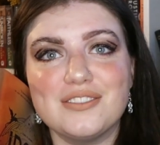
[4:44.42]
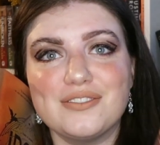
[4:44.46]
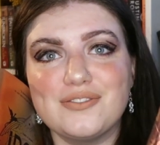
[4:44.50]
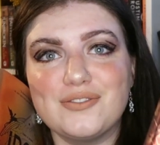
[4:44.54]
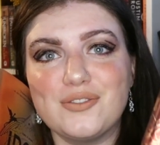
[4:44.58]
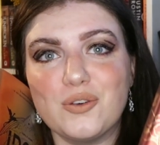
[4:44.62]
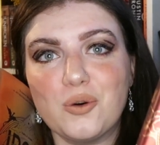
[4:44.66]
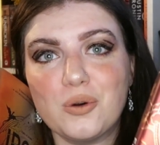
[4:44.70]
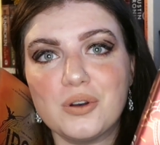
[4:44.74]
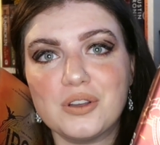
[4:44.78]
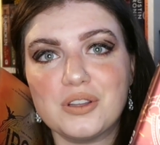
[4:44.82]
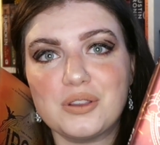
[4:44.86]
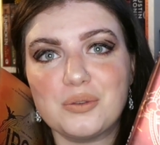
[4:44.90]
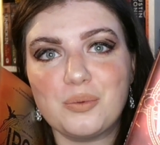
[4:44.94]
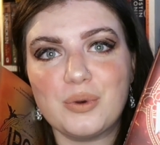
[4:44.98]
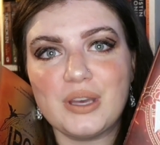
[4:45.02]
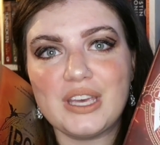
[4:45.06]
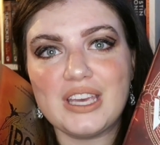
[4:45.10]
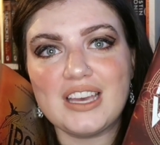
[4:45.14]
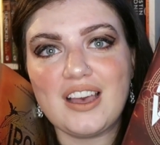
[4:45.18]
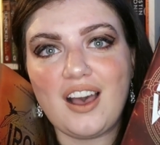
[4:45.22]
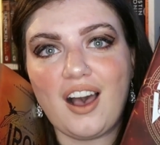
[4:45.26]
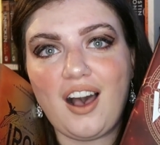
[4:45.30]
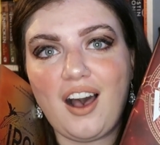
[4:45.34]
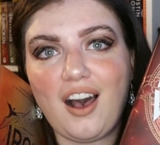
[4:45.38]
the fourth
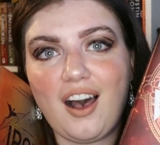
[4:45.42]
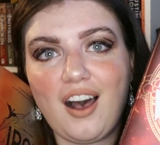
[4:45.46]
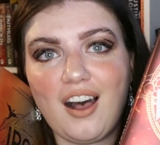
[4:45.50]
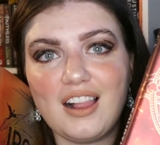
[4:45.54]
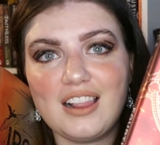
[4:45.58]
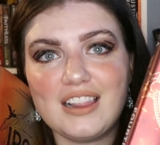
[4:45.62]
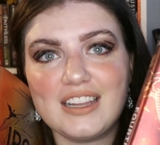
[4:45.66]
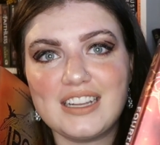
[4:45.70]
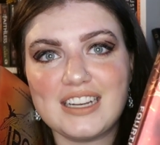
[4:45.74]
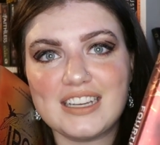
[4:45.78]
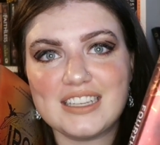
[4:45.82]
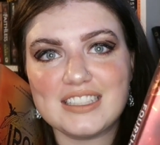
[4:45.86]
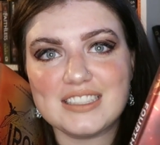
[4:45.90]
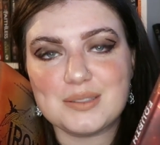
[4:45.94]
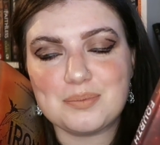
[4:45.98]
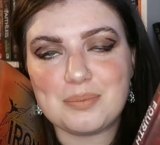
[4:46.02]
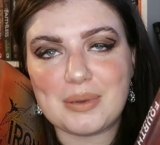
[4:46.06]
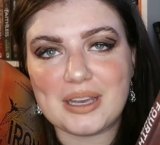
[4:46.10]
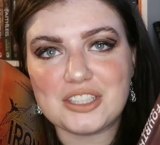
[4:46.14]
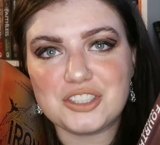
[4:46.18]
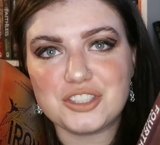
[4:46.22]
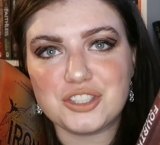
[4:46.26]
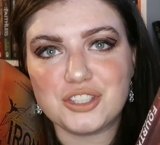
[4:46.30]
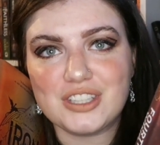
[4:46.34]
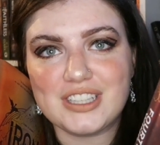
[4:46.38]
wing holiday
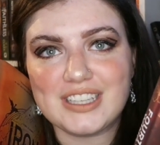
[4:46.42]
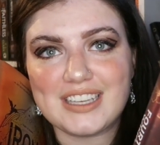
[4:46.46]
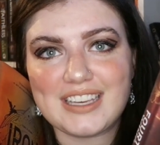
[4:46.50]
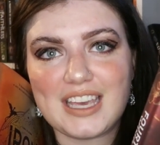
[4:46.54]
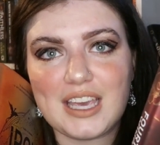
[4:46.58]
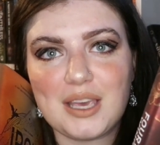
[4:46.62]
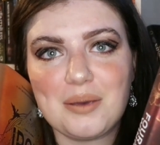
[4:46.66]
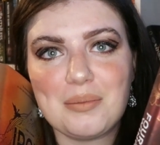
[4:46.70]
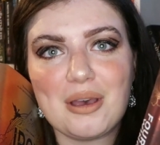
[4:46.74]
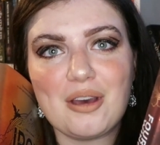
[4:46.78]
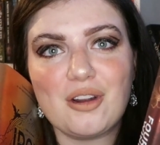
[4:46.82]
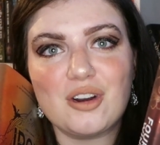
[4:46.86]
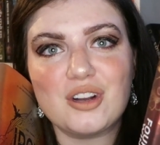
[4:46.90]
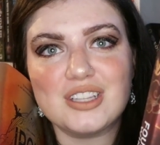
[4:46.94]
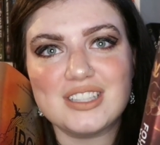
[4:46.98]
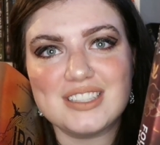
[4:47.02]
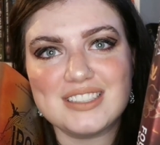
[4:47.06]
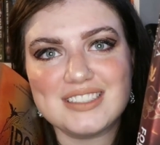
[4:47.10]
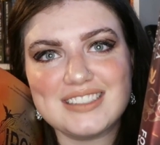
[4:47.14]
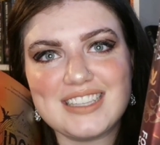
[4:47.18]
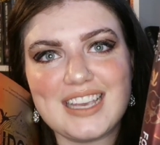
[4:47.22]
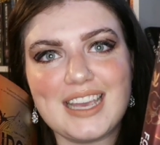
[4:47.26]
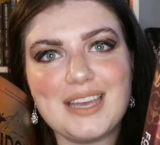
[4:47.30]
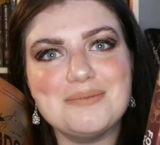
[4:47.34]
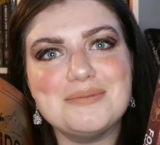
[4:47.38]
special that came out on
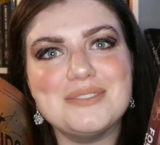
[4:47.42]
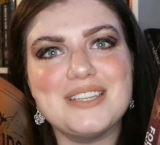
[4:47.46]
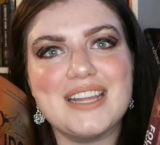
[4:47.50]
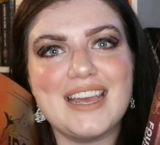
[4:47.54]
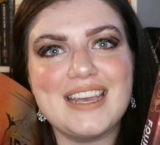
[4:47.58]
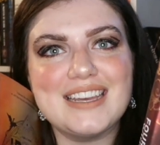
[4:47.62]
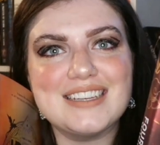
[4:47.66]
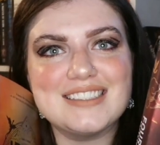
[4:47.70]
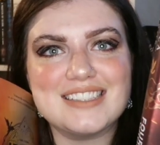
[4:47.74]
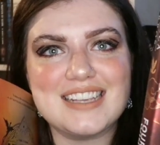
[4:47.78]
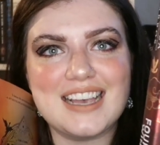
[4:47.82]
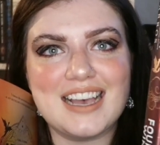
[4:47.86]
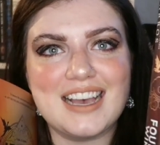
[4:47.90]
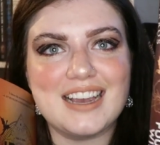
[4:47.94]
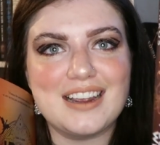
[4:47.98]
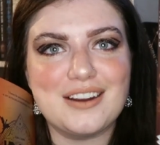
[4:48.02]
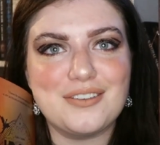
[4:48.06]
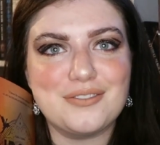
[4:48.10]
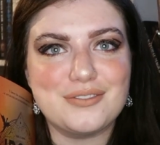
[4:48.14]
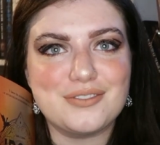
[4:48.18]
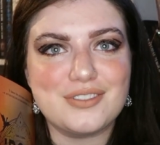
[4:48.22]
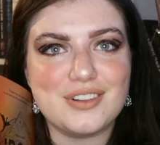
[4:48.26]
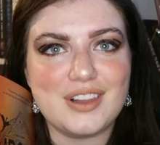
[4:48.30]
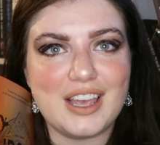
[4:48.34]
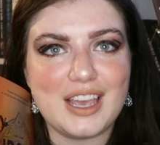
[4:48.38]
the same day as
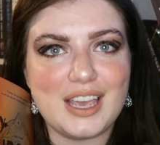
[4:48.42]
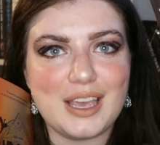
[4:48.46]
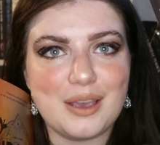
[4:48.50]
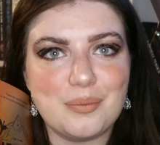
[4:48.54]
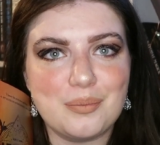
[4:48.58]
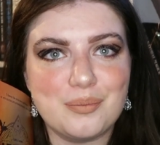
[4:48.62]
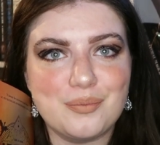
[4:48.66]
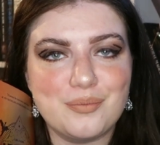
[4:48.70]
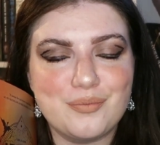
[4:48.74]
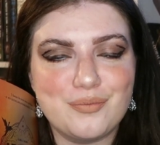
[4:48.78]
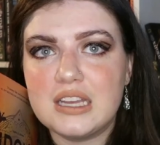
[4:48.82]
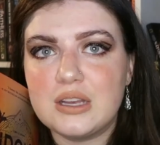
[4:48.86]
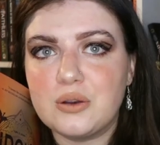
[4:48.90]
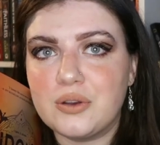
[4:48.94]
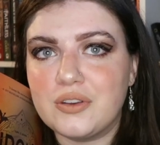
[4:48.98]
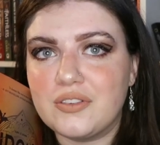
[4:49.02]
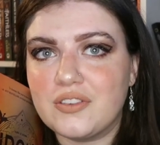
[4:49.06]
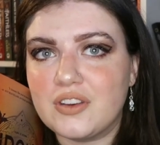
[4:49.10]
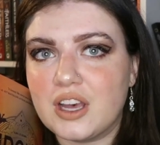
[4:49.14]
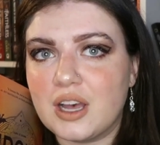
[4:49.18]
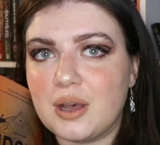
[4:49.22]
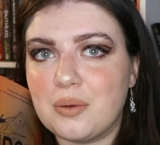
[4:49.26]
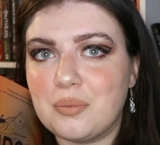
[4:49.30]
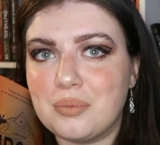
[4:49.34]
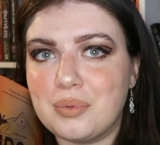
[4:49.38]
Iron Flame.
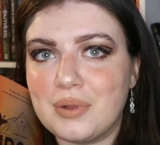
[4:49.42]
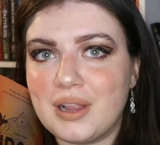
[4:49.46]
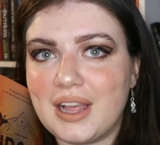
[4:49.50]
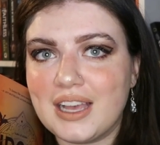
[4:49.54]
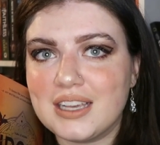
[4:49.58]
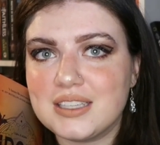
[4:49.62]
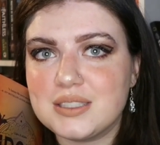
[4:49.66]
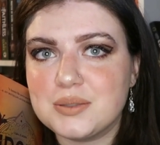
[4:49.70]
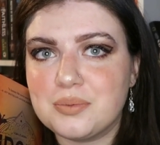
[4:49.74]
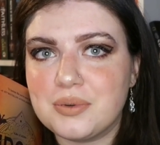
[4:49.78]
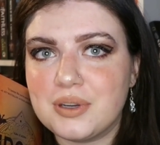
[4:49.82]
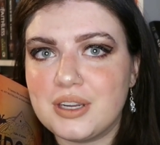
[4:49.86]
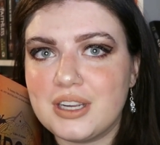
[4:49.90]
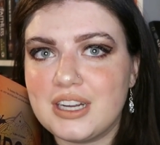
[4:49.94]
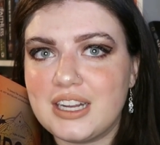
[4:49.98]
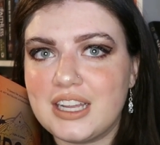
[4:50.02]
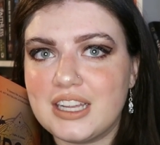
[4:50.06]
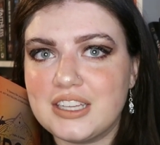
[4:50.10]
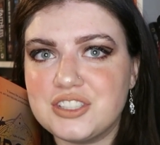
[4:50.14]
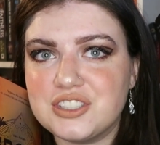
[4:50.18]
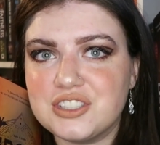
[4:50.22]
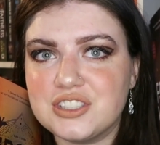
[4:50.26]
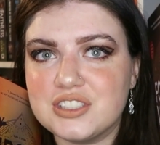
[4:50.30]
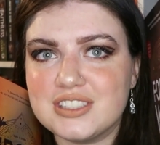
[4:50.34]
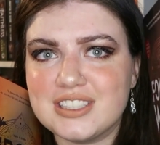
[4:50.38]
We've got black sprayed
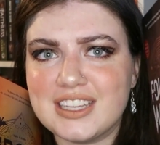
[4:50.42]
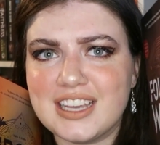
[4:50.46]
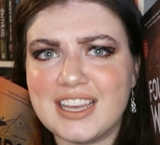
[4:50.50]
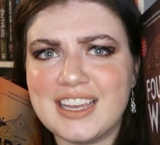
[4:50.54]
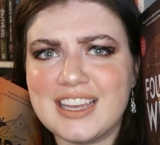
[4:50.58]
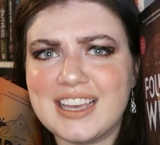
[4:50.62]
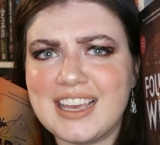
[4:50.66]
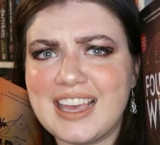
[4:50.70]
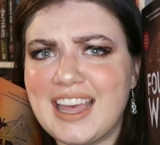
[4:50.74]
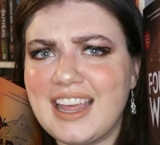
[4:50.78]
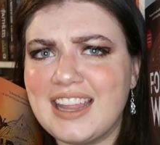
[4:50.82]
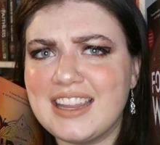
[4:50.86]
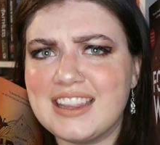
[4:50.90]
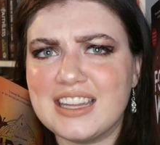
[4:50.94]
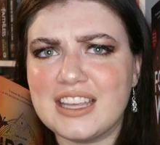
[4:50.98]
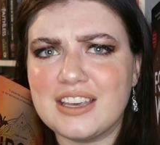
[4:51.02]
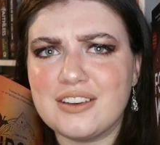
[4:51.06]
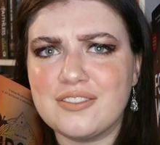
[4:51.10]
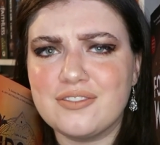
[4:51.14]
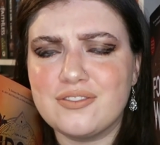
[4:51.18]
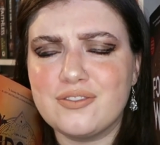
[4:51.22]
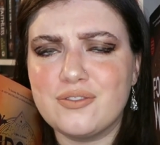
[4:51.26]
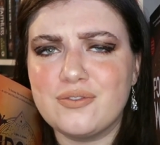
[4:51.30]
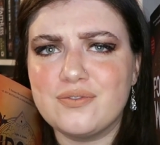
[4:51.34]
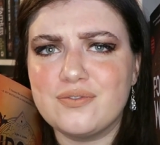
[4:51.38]
edges. Again,
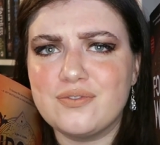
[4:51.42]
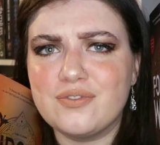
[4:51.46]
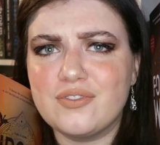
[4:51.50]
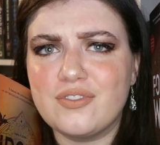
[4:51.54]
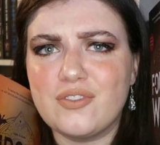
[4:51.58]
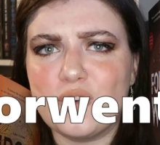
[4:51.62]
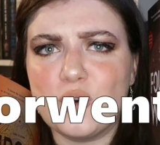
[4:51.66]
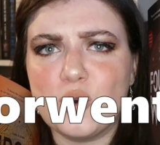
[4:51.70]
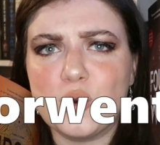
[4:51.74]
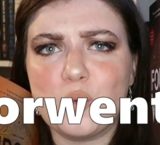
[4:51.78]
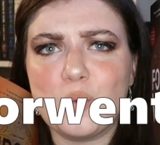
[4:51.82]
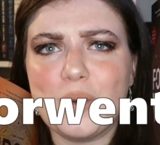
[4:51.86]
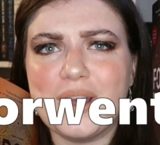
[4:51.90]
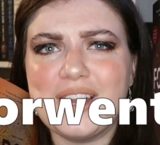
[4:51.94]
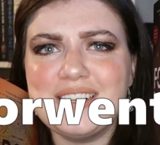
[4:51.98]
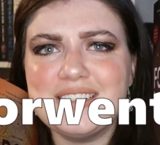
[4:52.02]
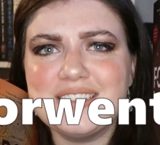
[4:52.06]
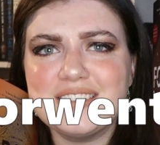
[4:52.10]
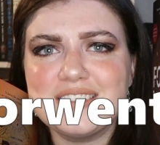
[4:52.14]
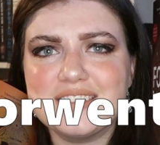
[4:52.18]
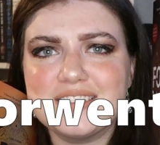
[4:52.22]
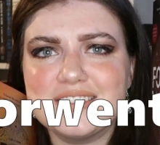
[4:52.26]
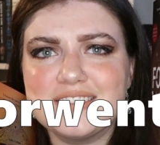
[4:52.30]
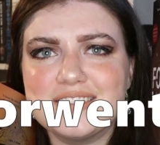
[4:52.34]
they forewent,